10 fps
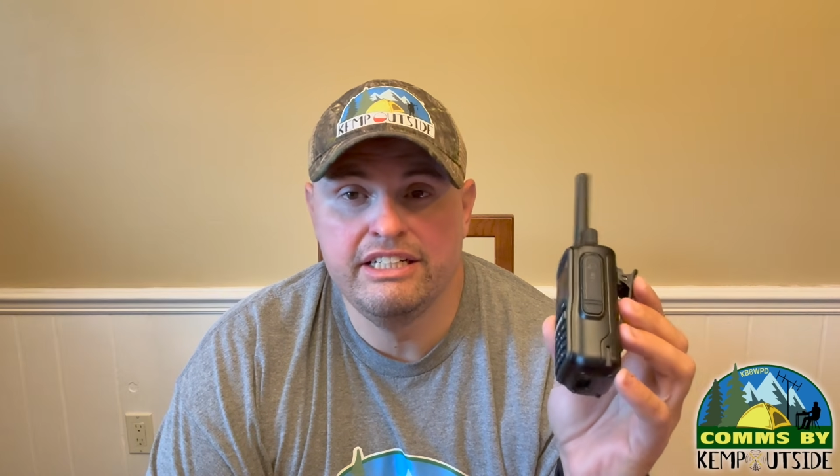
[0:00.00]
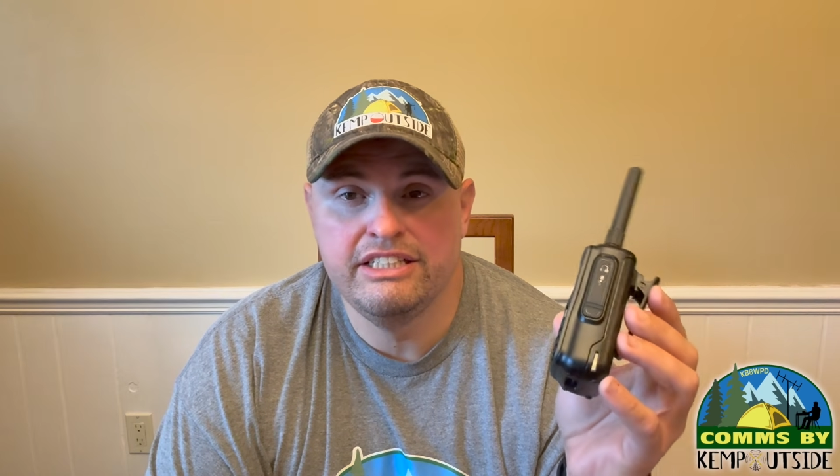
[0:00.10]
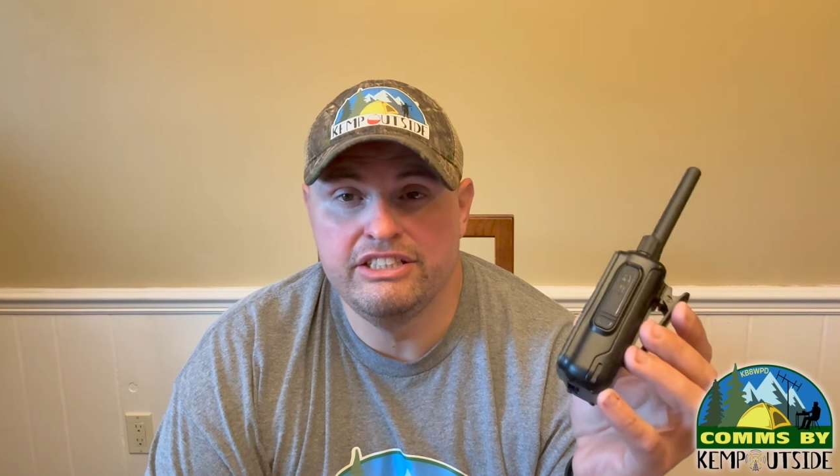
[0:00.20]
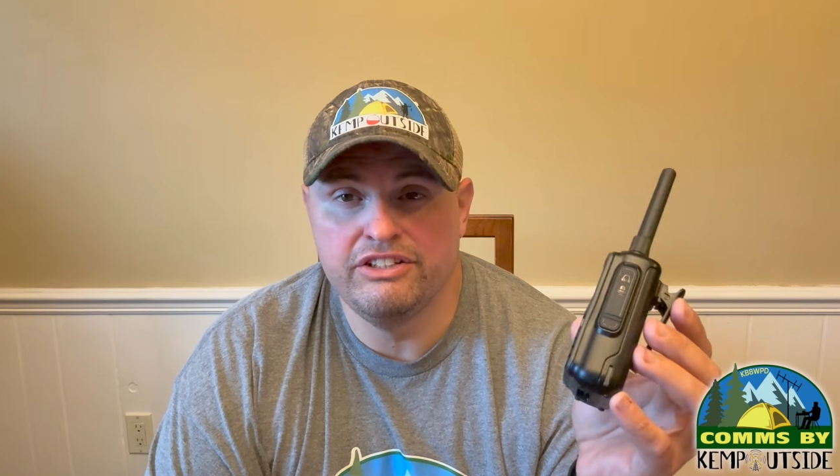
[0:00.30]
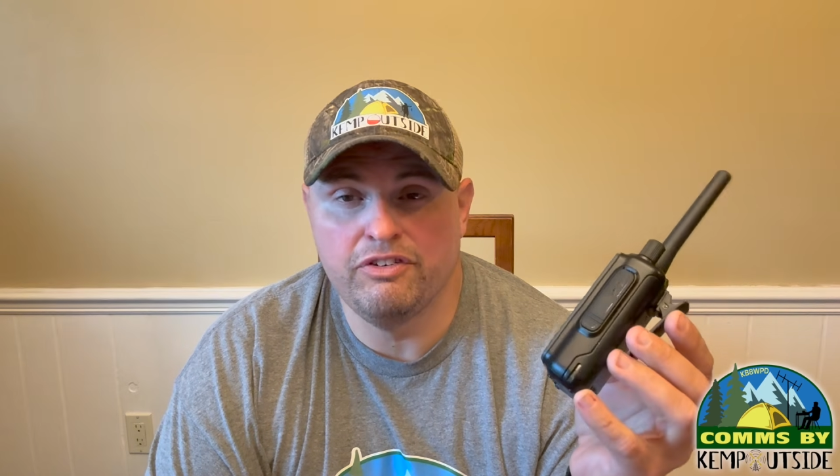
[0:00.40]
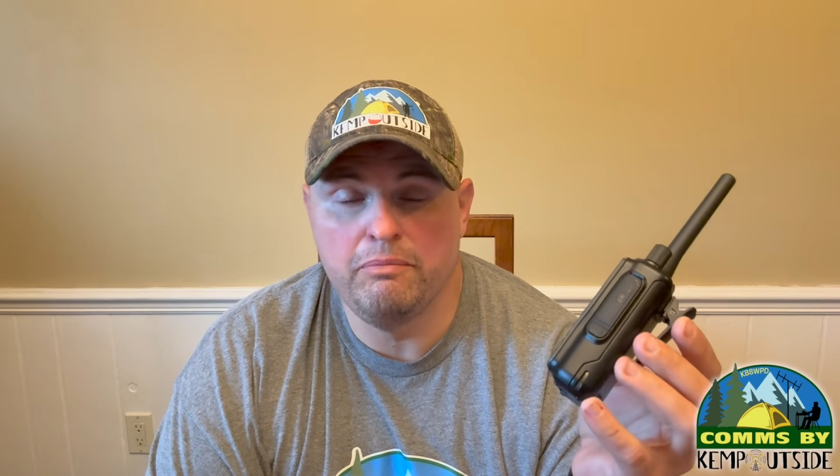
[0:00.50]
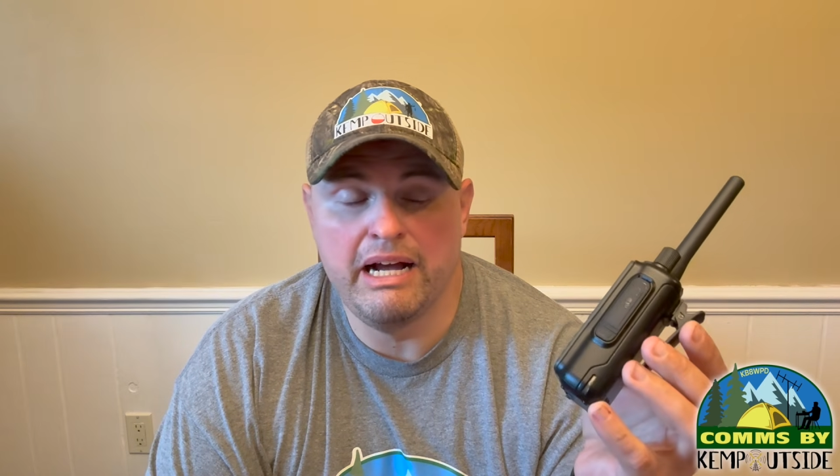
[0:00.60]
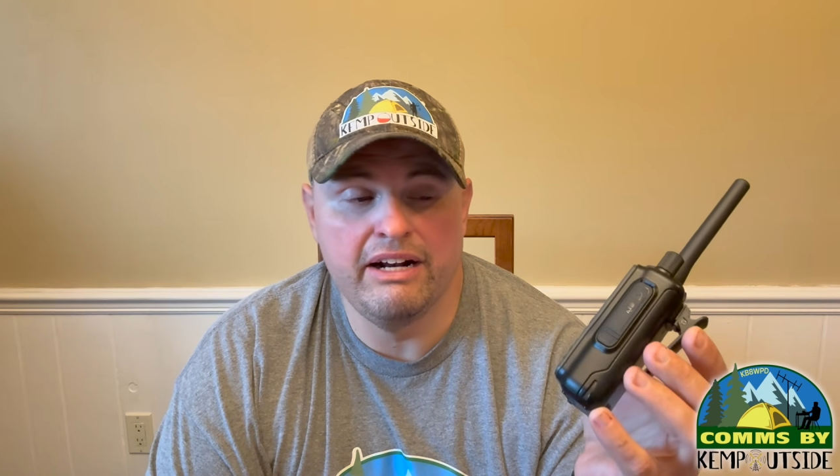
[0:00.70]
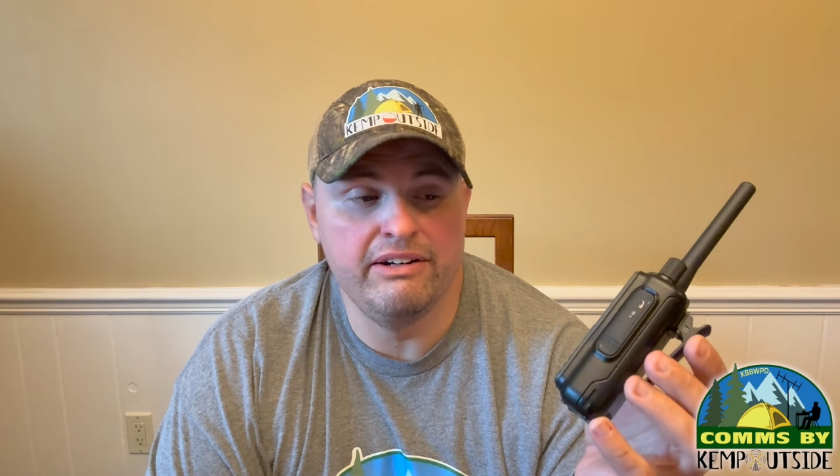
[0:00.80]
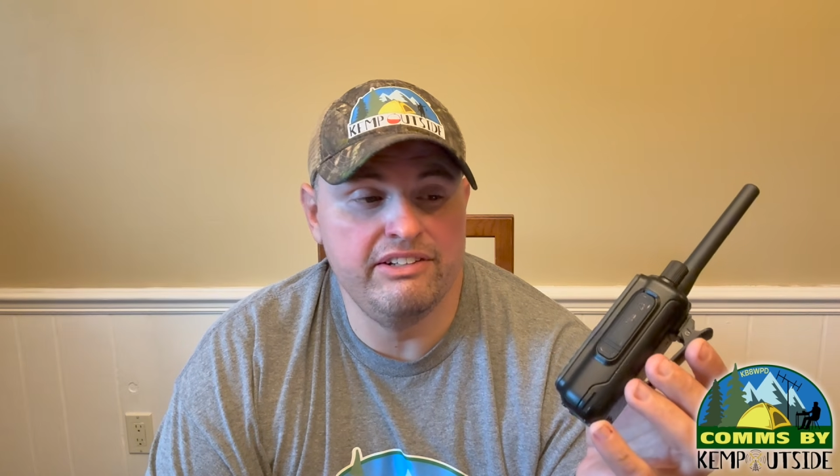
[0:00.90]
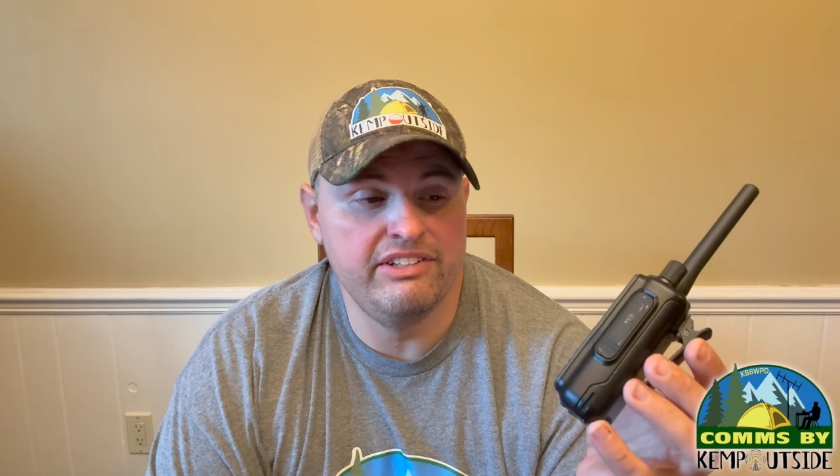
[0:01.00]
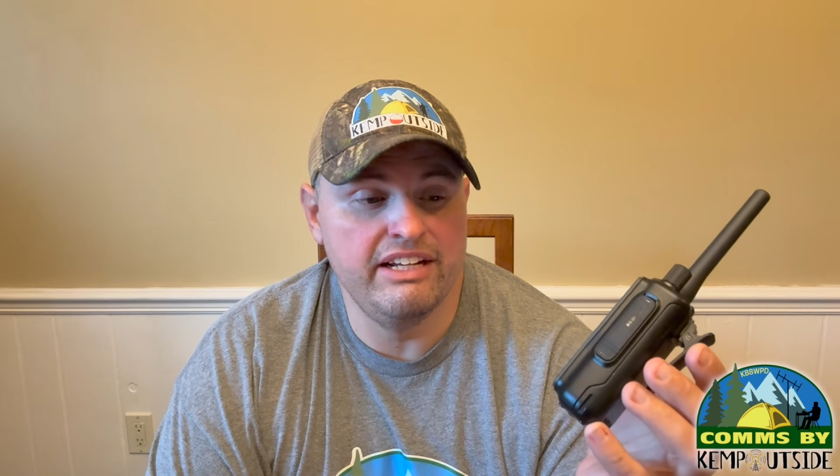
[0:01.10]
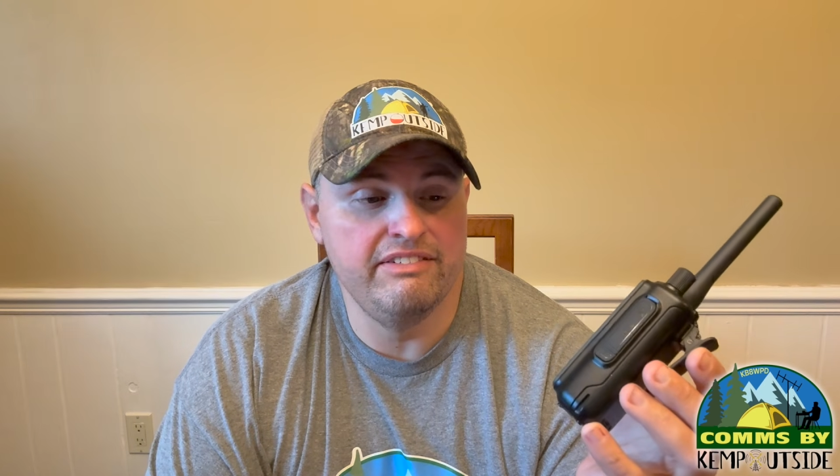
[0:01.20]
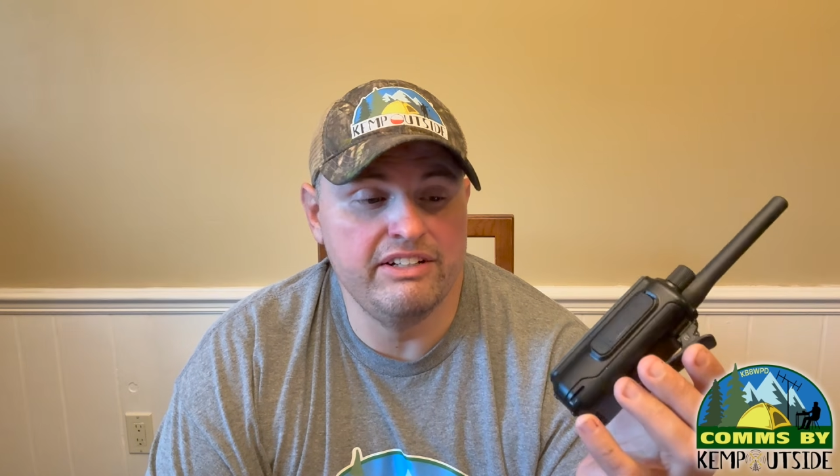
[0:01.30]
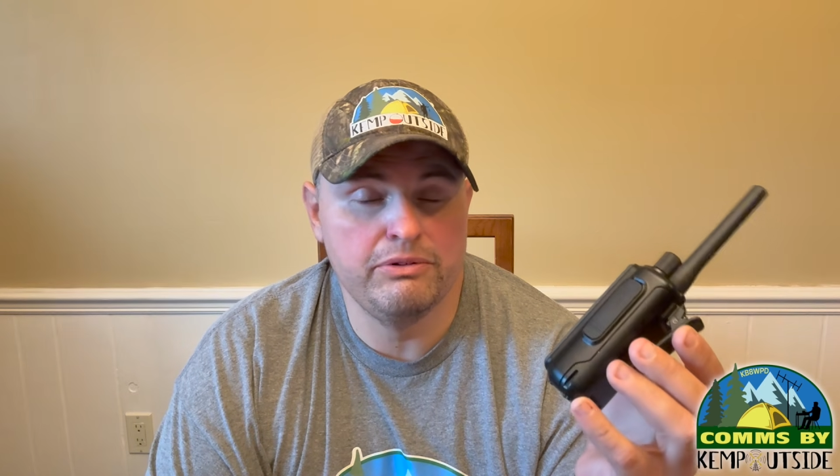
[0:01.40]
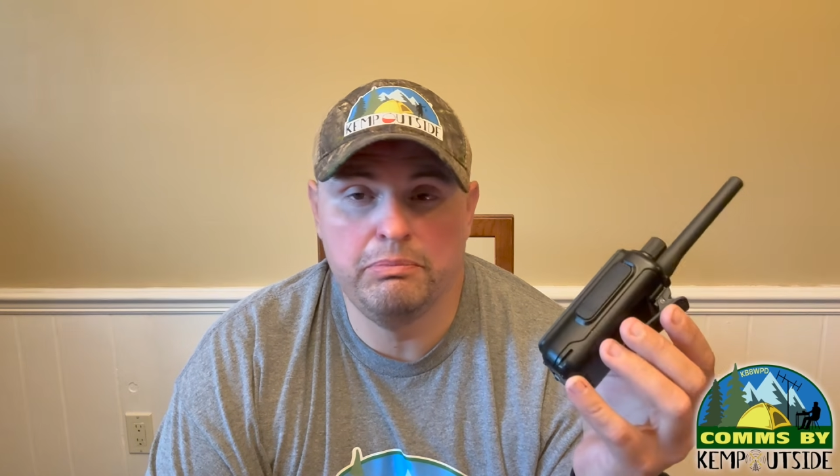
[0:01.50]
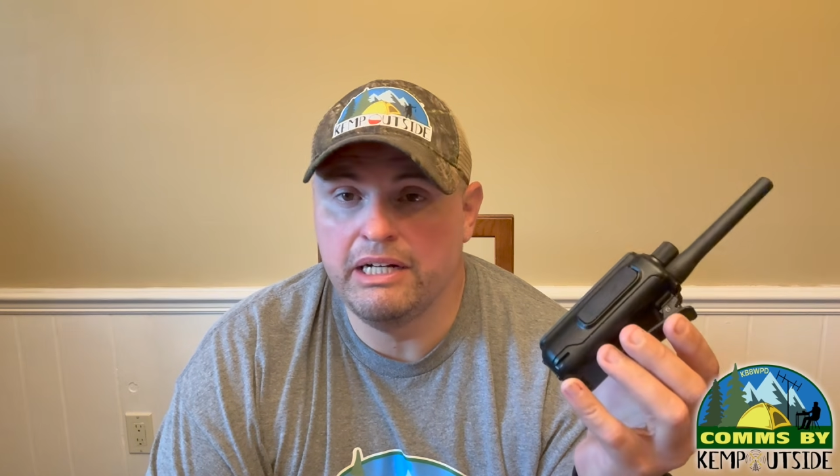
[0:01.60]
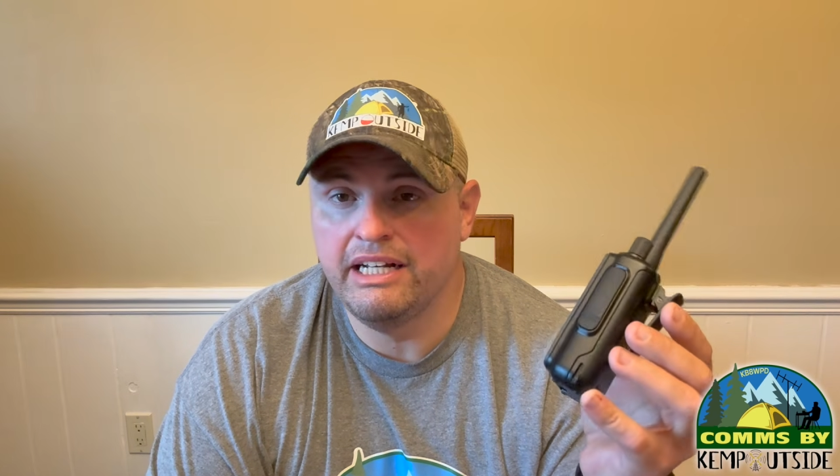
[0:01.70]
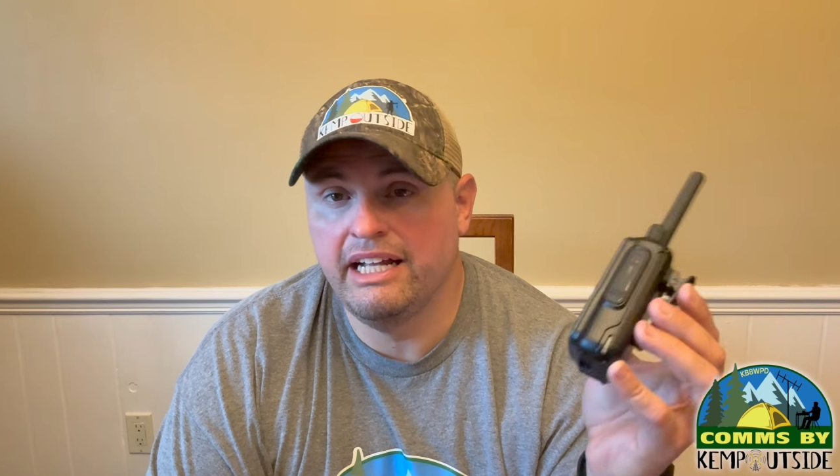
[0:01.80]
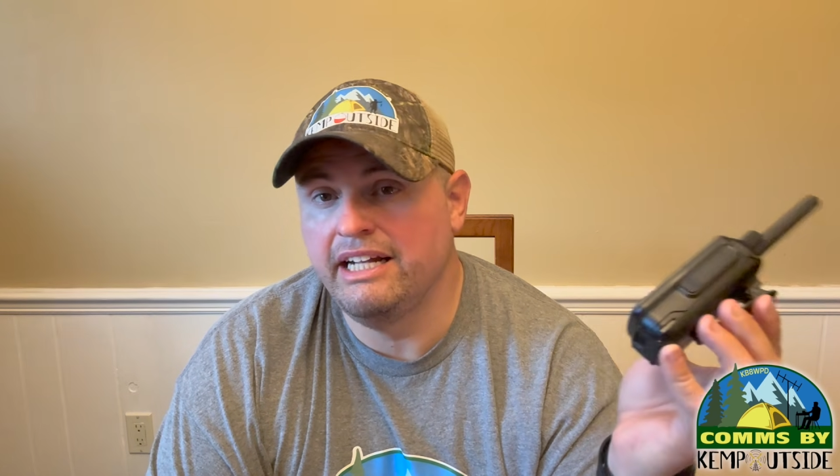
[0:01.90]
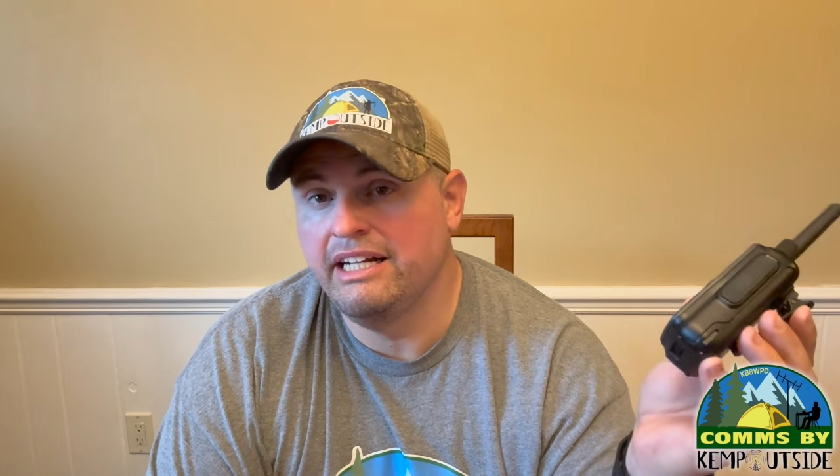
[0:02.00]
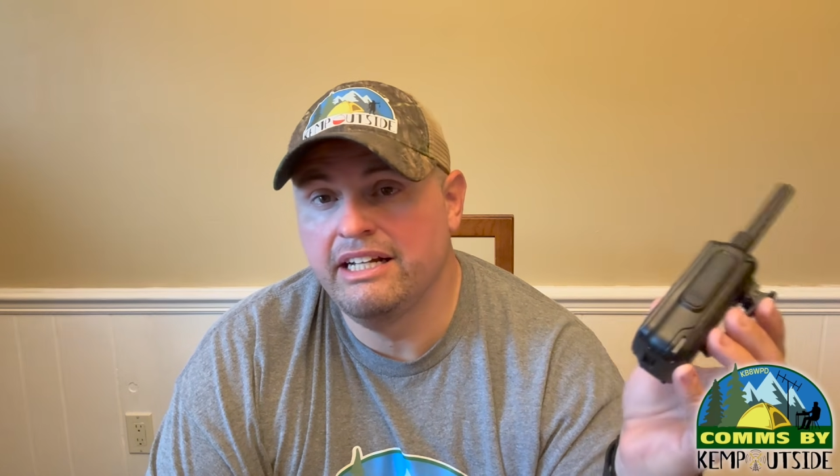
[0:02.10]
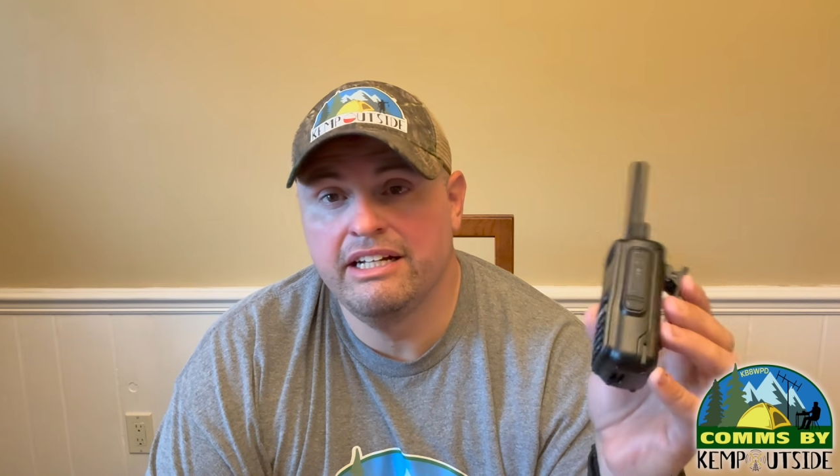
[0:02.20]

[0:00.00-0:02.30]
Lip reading: just for battery savings. But hey,